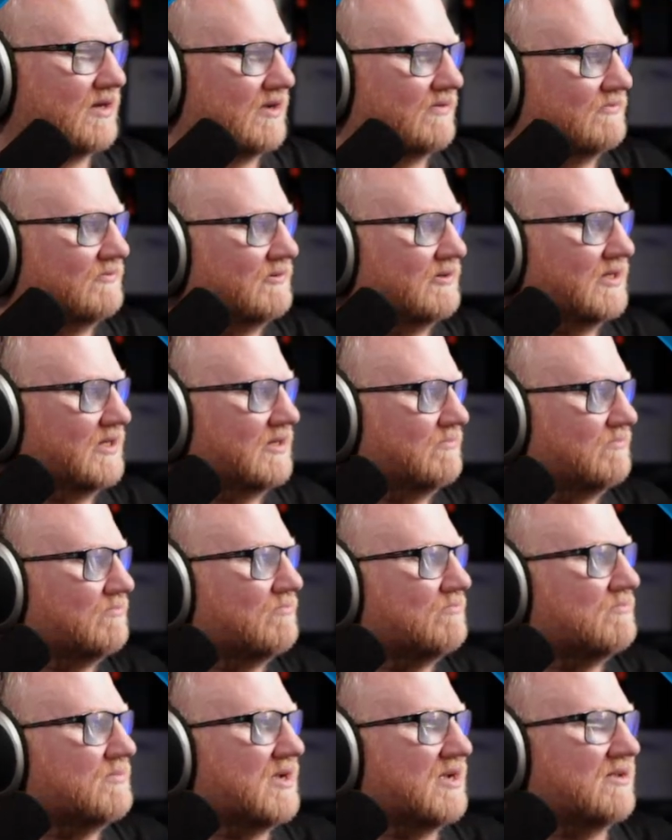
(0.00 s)
that I've really
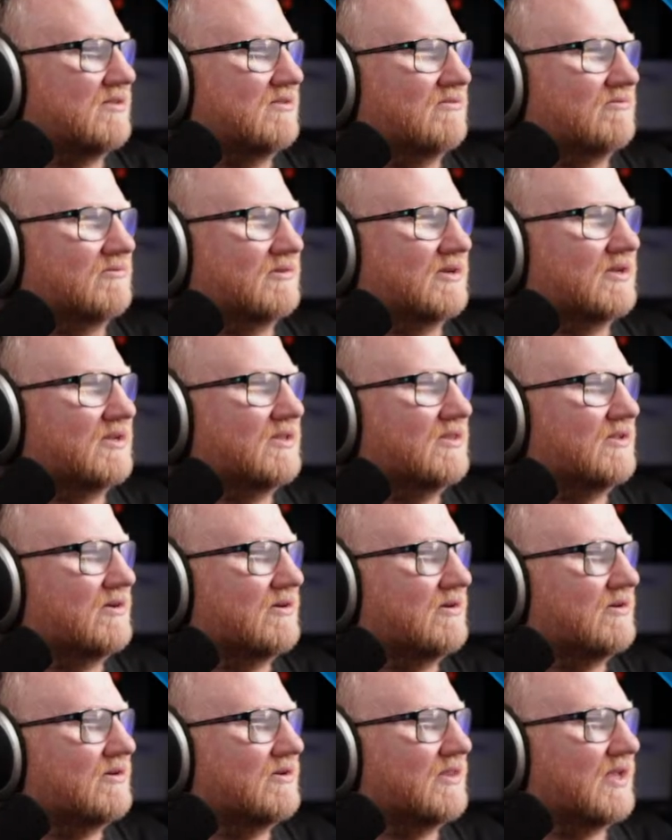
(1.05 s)
messed with
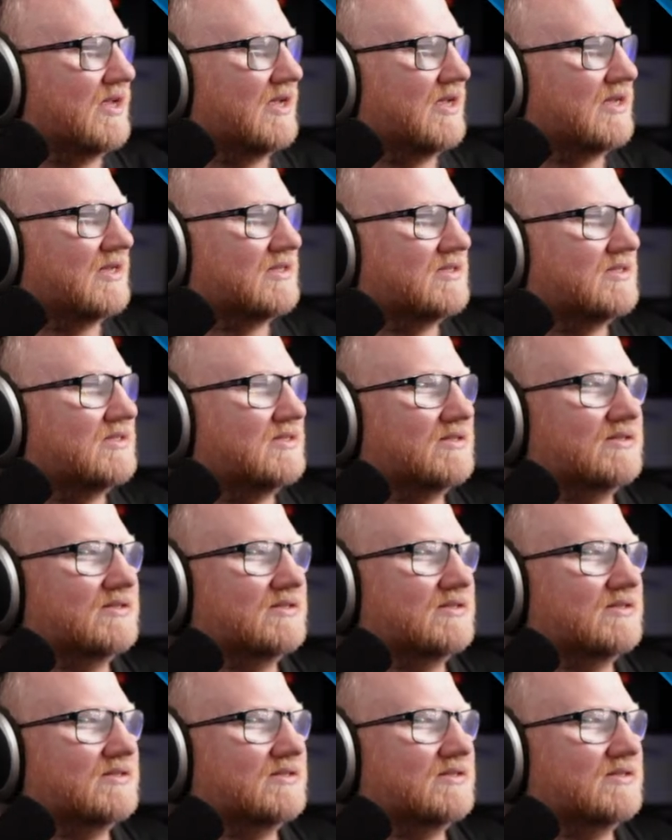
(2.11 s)
are that